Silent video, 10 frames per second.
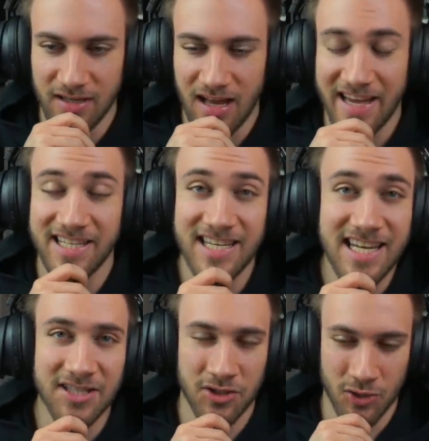I
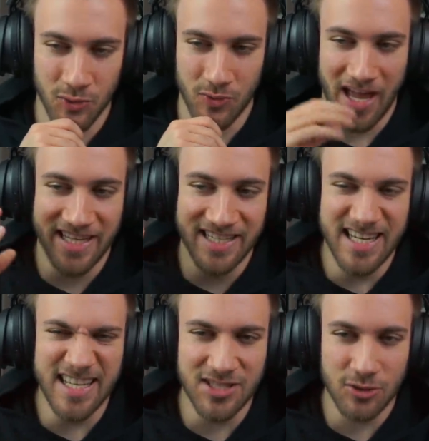need to. I
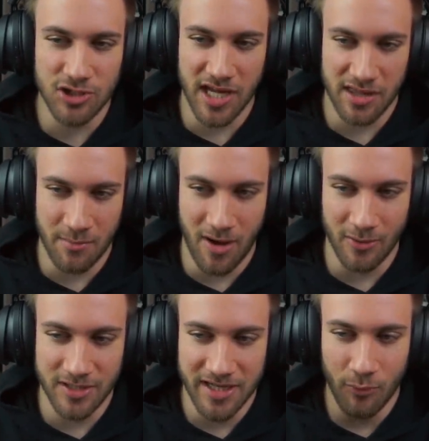need to check them
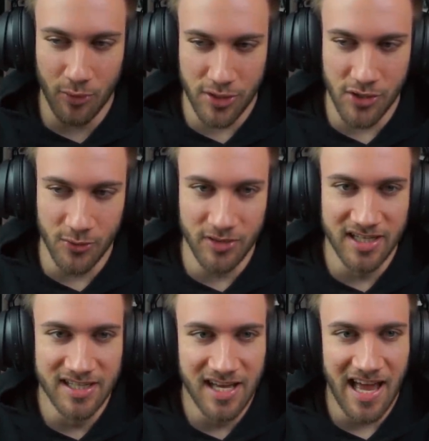out with you.
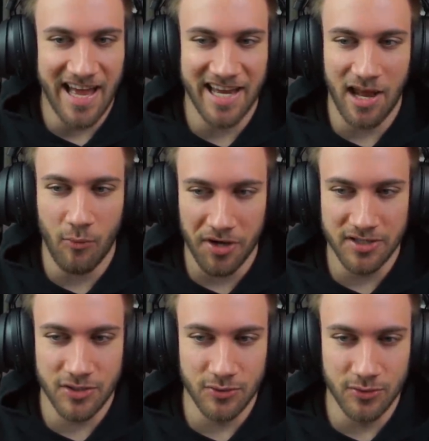And I wanted
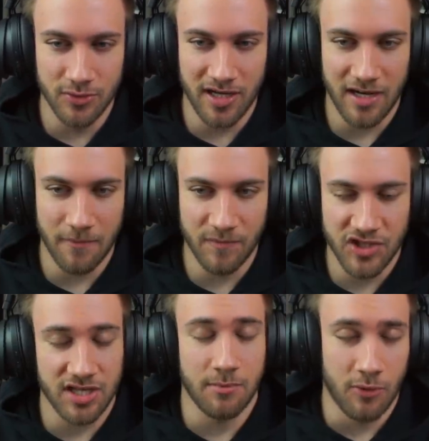to um,
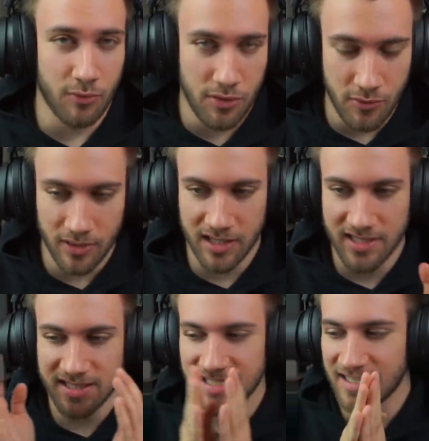check them out with you at
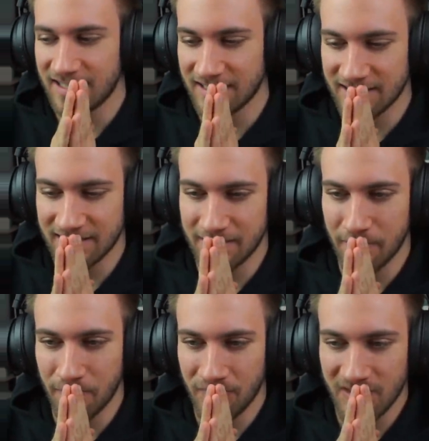least. And
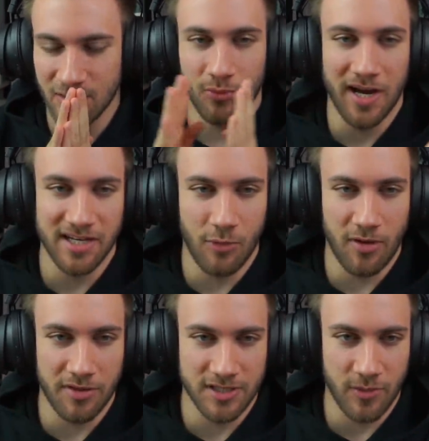um, so right now we're
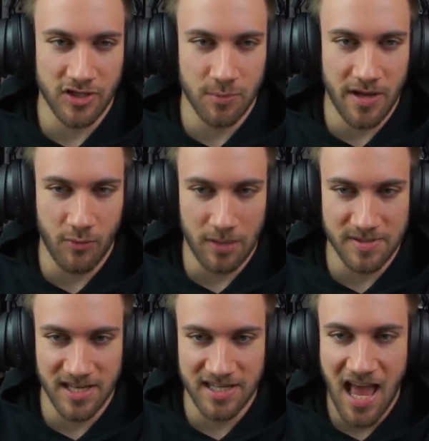on the Twice Japan
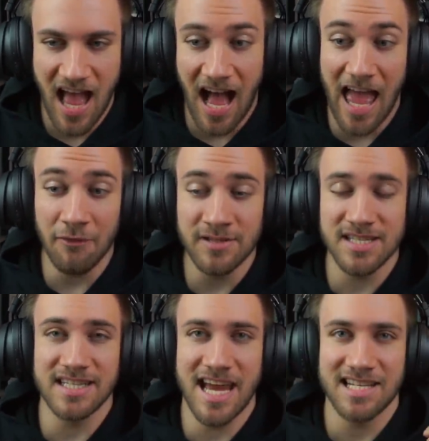website. I haven't
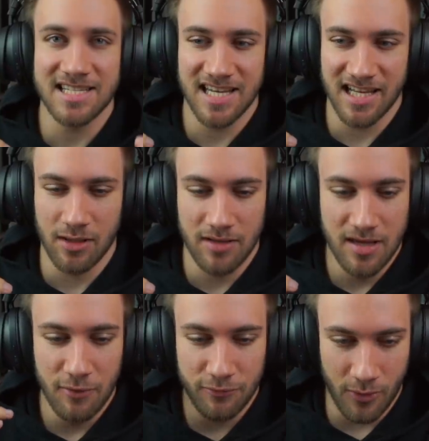seen any single
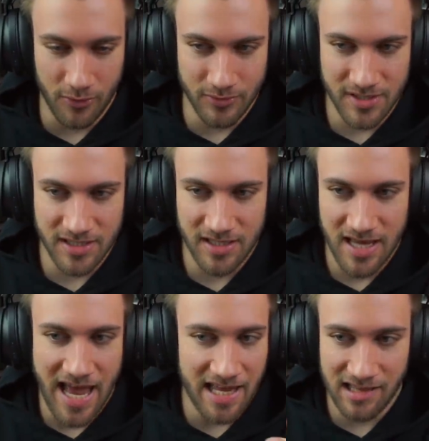photos,
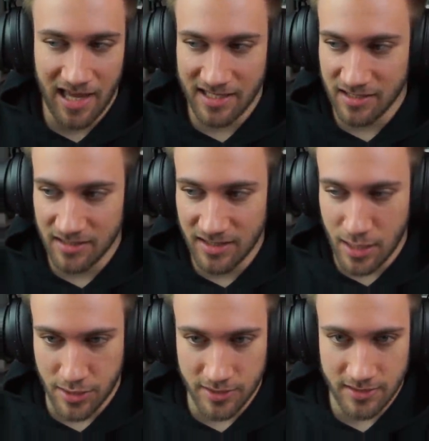at, eh, like
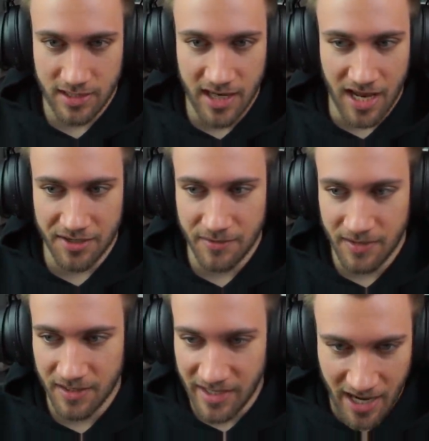nothing, none,
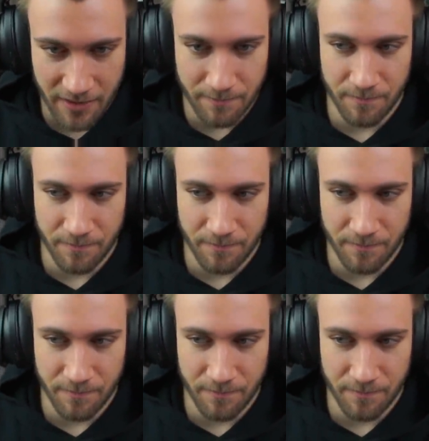none.